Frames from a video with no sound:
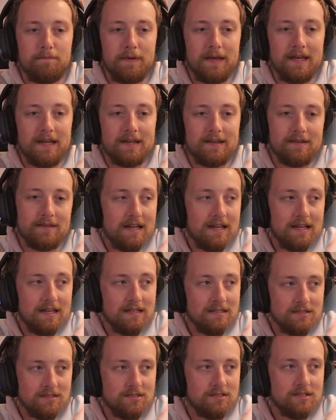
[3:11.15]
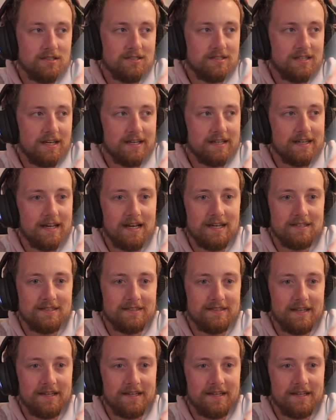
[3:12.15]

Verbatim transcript: big instance, I guess, and